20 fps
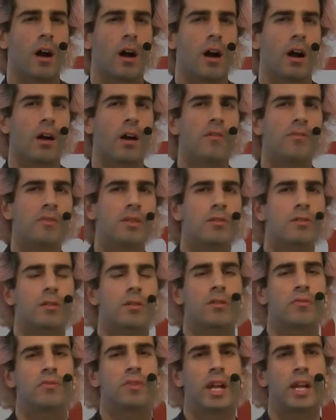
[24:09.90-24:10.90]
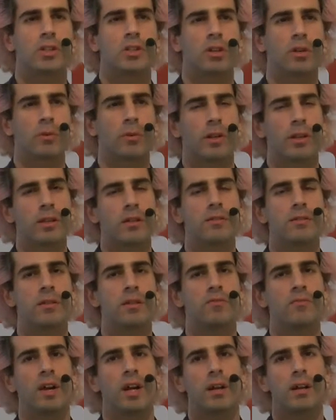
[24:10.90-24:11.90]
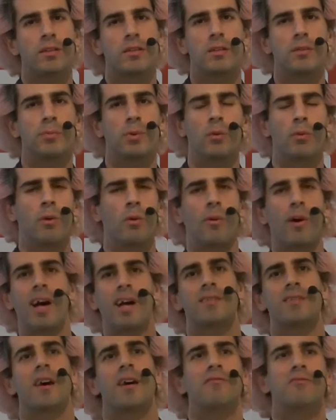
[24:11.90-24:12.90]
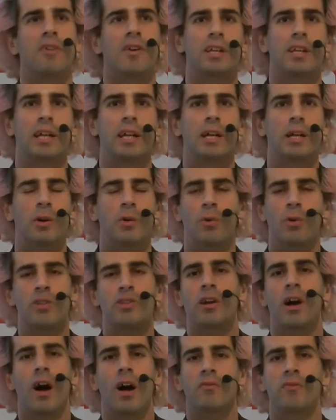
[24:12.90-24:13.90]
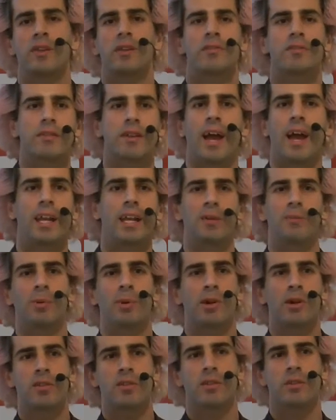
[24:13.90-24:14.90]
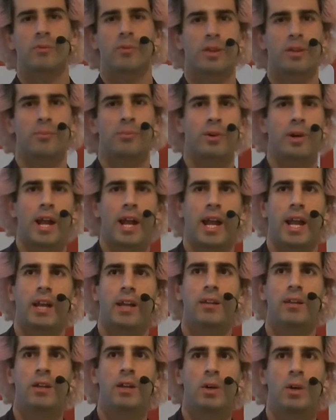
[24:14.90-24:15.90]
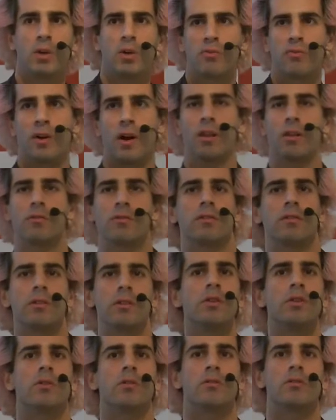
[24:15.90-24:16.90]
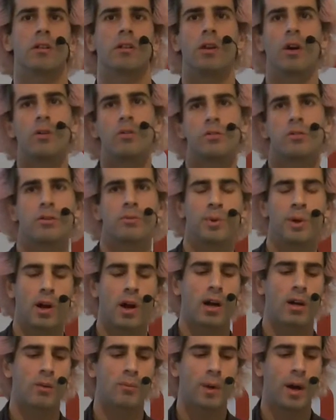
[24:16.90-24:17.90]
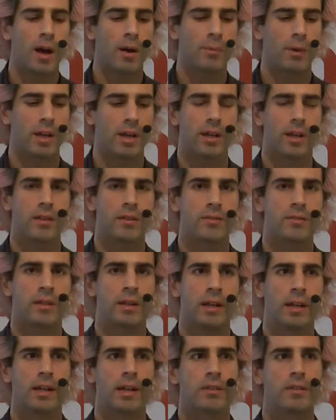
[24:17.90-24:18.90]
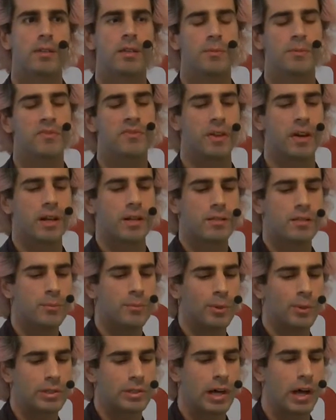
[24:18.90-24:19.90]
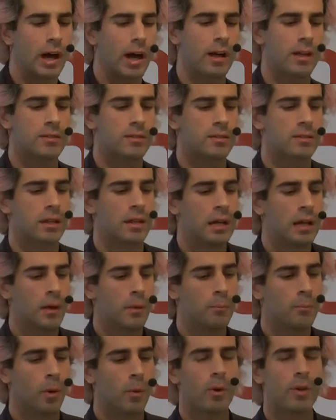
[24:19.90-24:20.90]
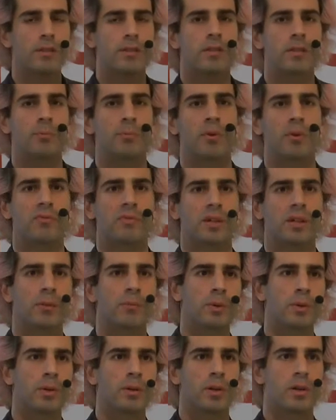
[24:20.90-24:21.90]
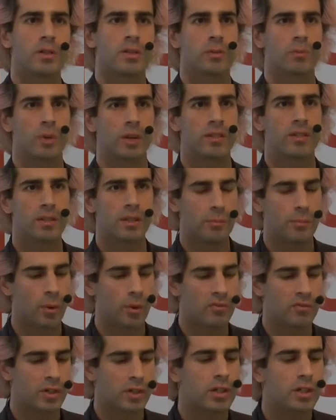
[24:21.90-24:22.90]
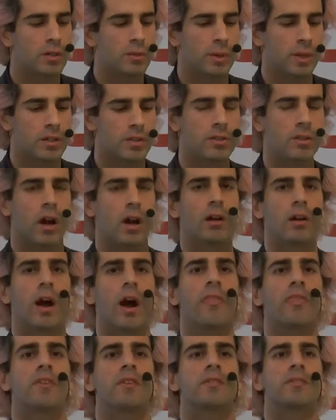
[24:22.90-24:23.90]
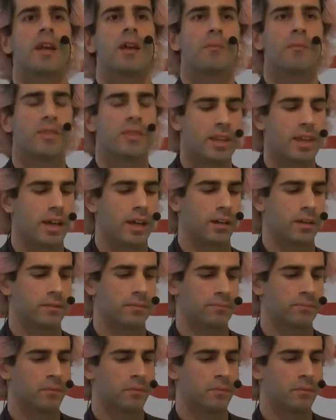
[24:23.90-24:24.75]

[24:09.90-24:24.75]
are of this sort of nature where they seem very simple. Well, why is that funny? Well, it's obvious to any person with a brain who follows the news and knows who Barack Obama is. It seems very simple to us, but what's simple for computers and what's simple for humans are not the same thing.